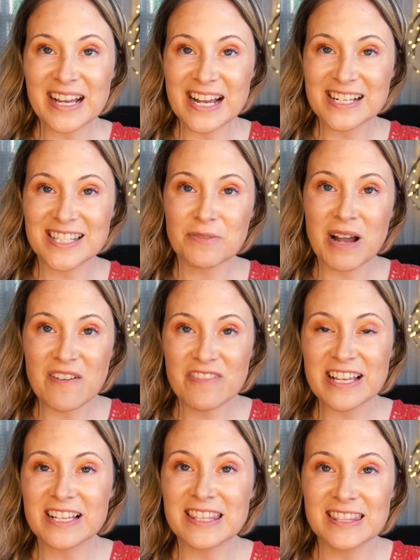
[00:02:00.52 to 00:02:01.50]
guys, so I have
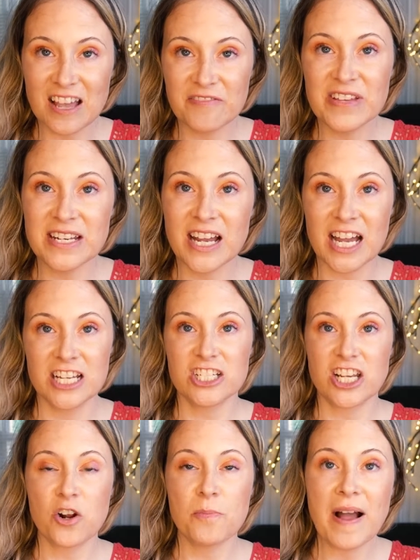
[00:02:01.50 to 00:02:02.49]
like 11
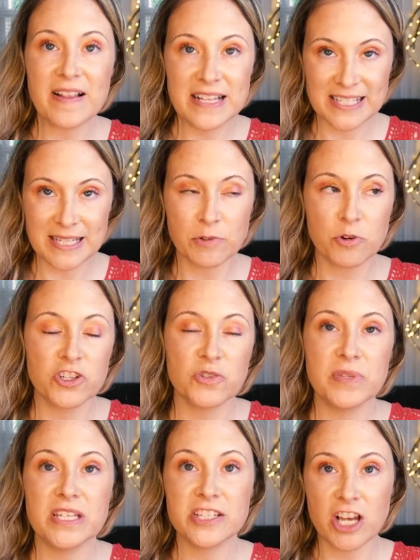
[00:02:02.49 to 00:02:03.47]
eyeshadow palettes going to
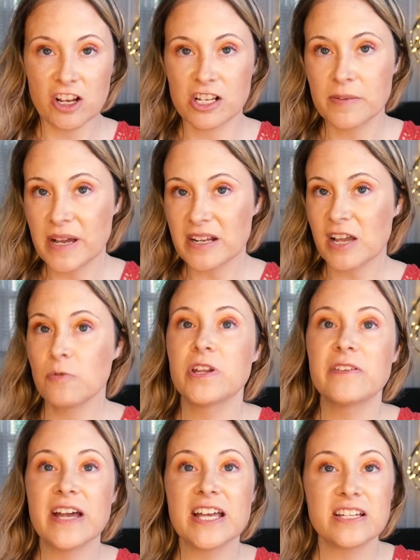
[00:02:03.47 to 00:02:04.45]
be talking about. I would
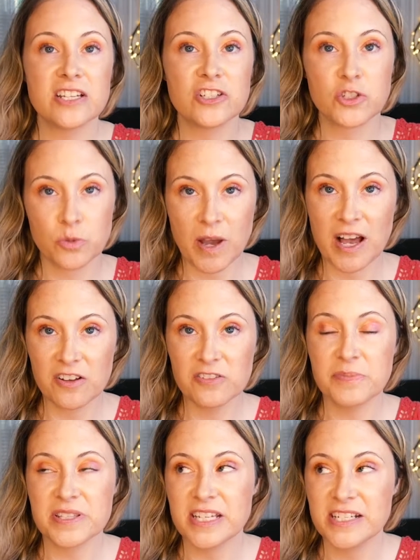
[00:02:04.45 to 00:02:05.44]
have had
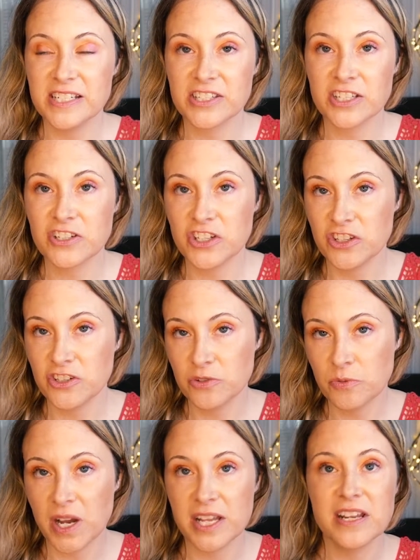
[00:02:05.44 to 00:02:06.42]
12, but they discontinued
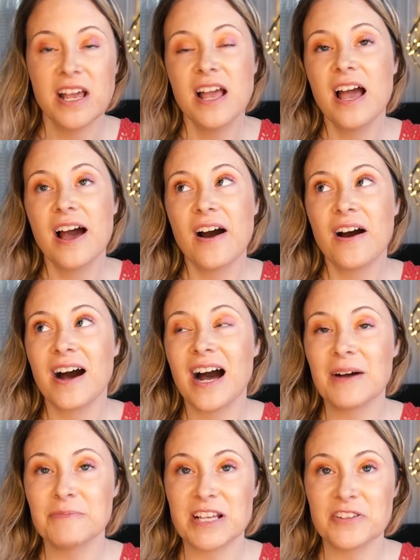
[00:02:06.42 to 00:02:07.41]
one.
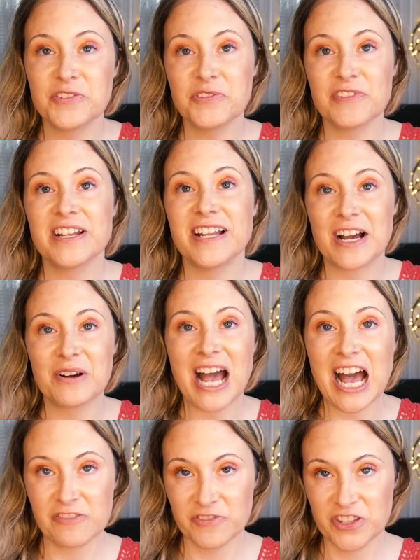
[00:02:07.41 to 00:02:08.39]
I'm telling you right now,
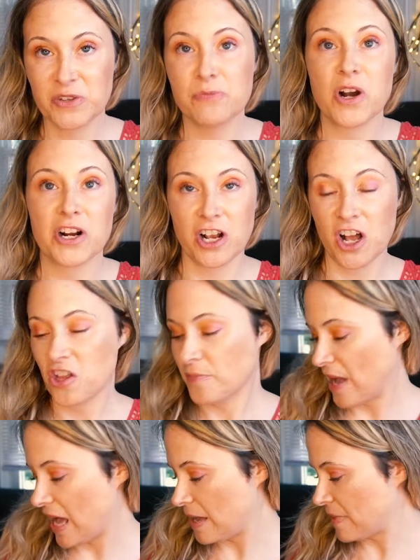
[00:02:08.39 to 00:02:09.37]
half of them are
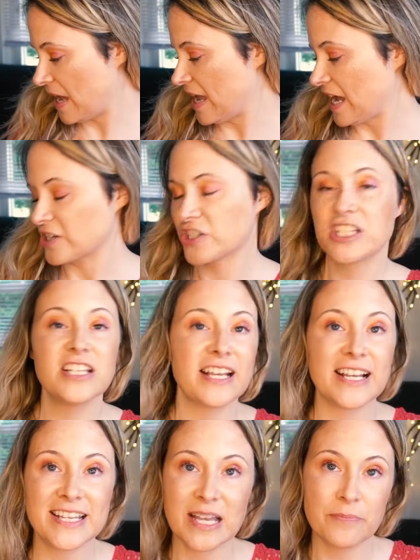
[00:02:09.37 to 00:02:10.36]
Colourpop.
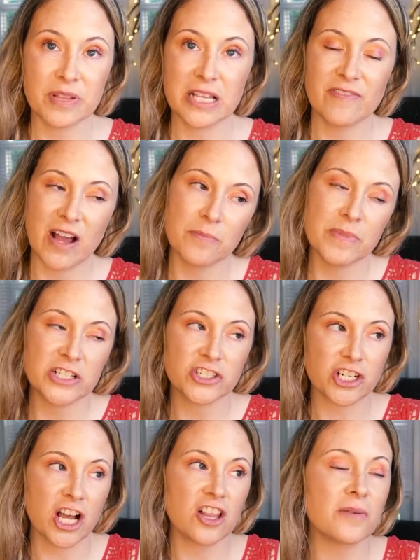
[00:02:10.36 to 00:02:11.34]
I can't believe how
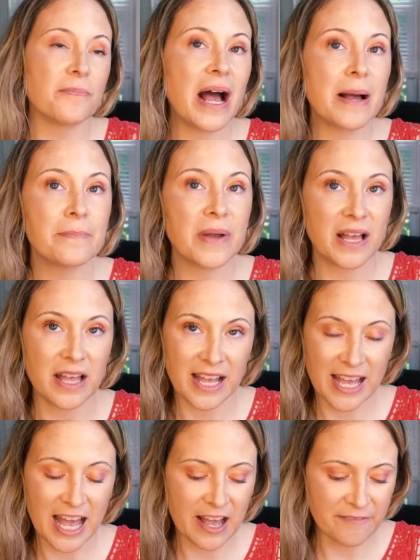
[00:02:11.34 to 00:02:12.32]
much Colourpop I
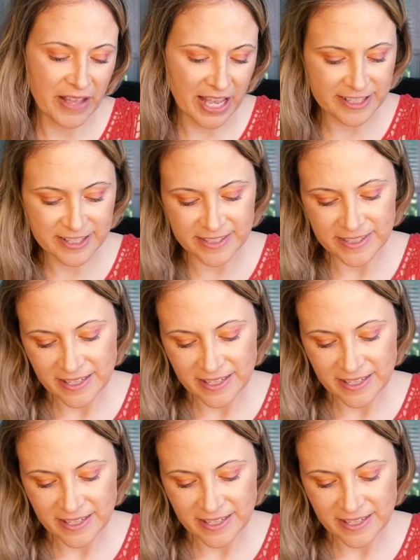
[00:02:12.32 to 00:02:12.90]
have, and